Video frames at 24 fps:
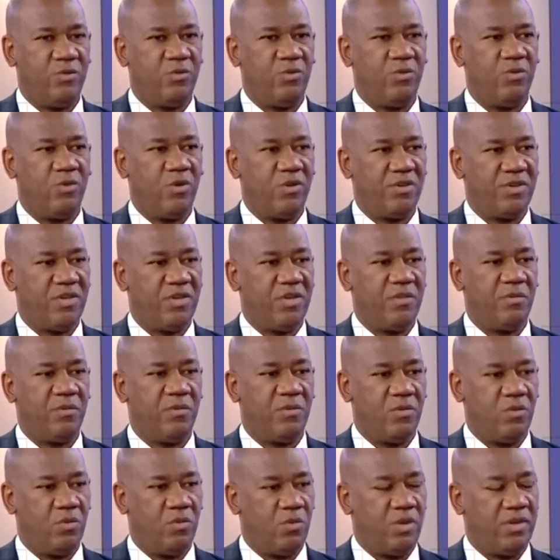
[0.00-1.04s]
do not
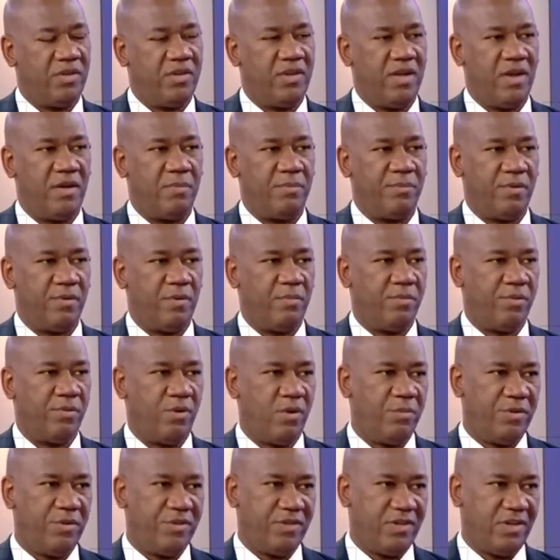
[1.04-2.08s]
even know what they are
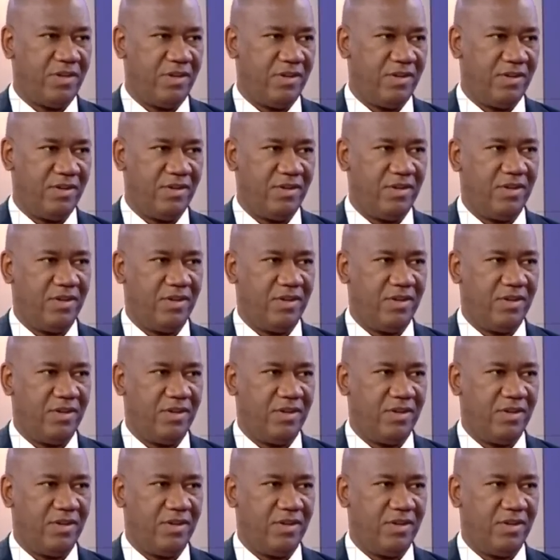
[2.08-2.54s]
promising.